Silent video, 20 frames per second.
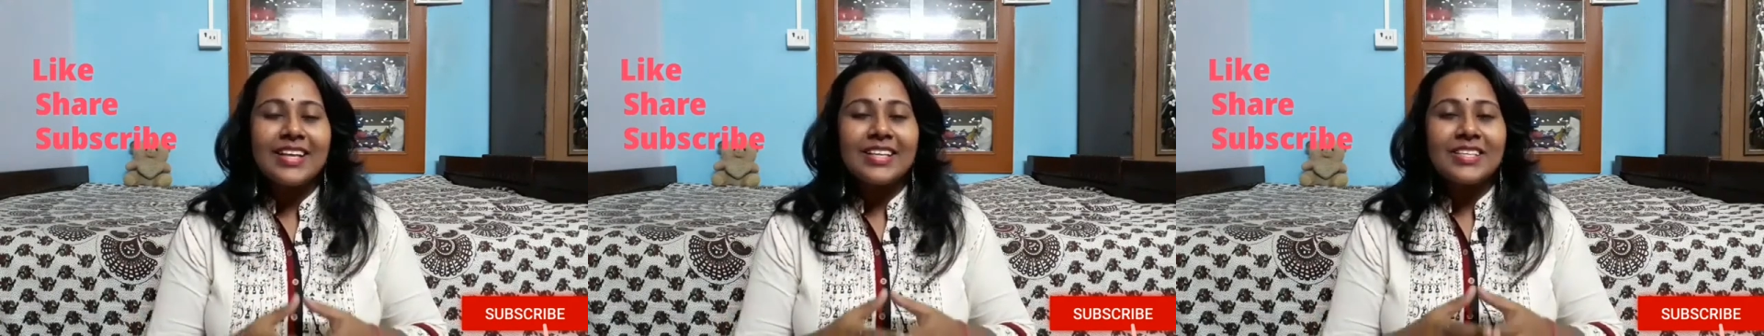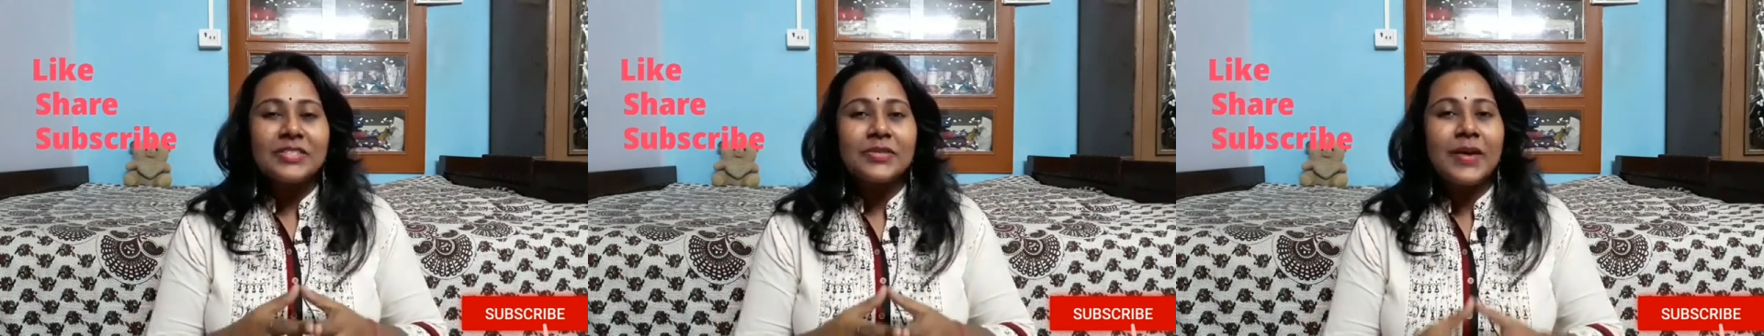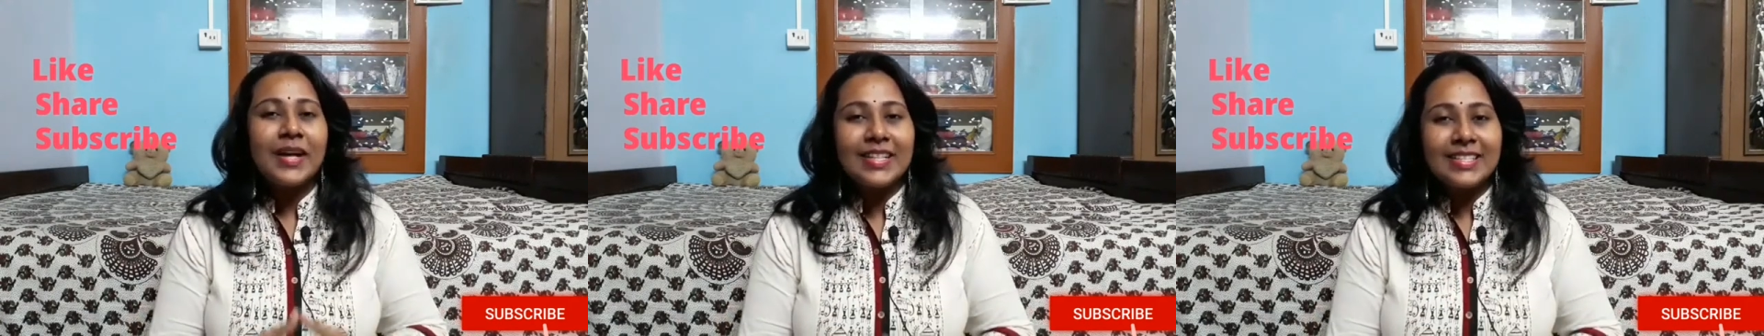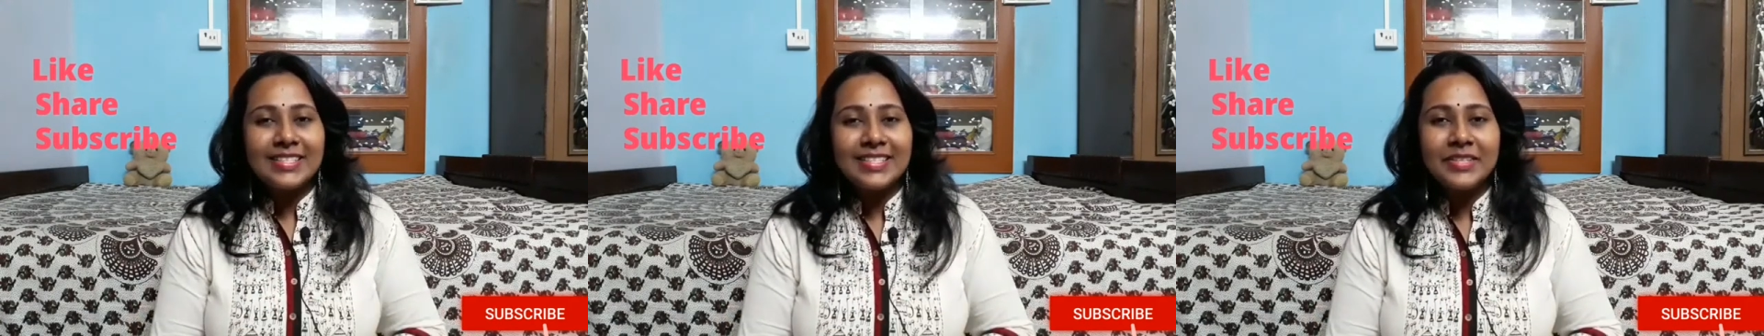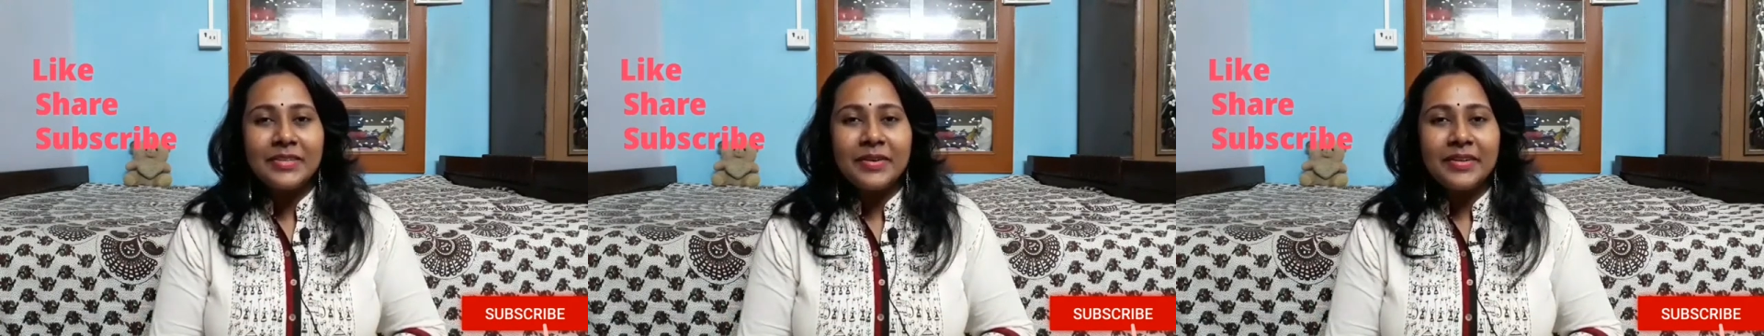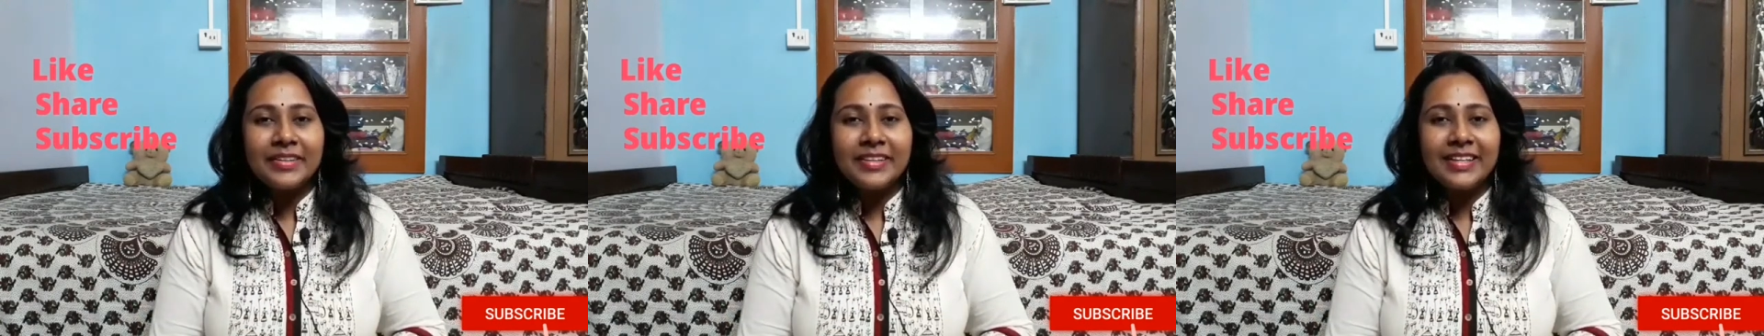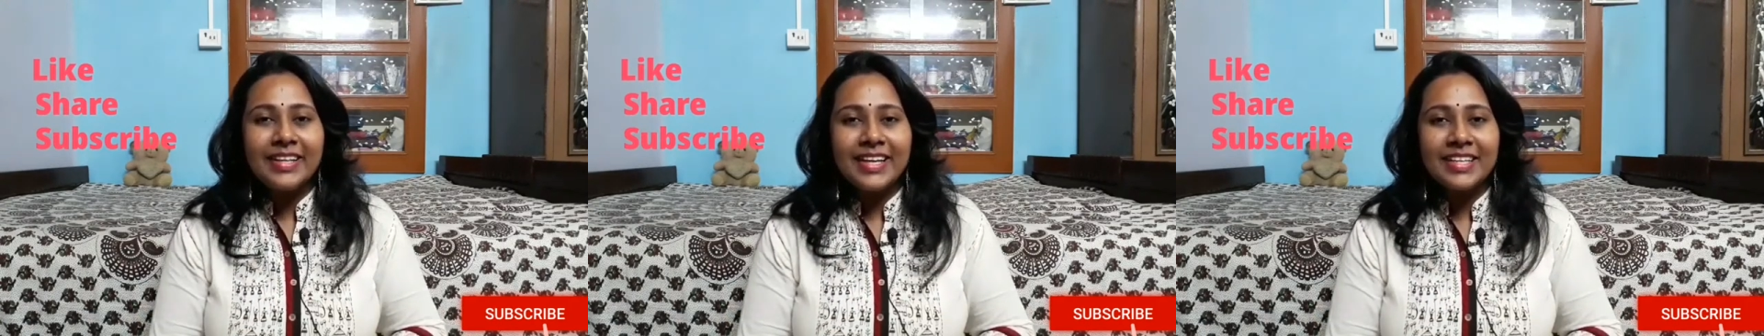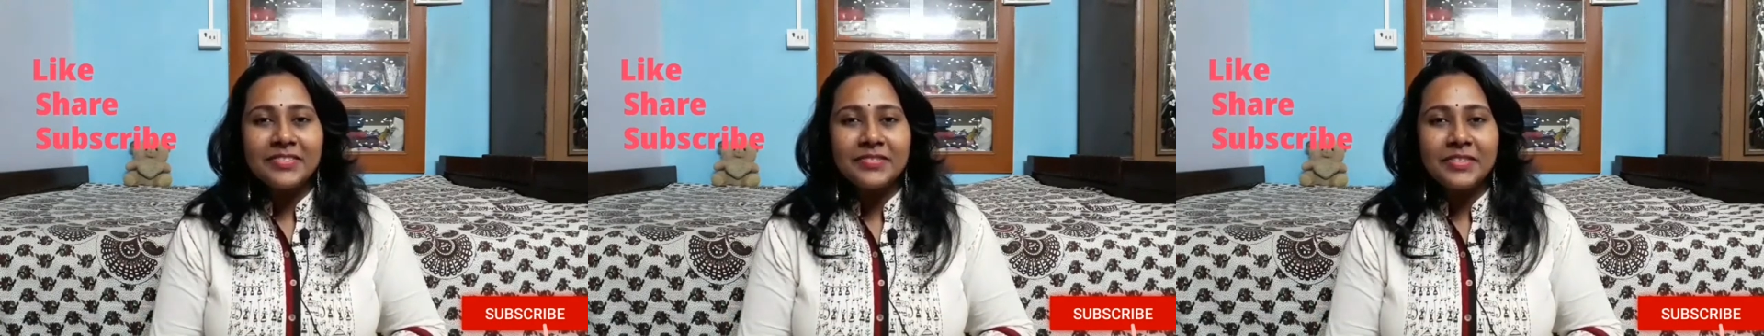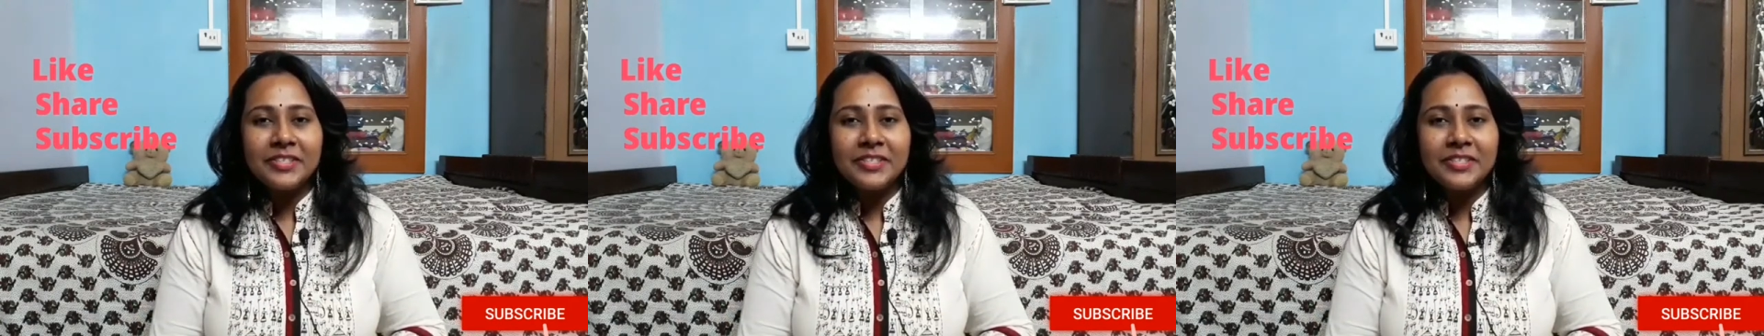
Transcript: So I'll see you on the next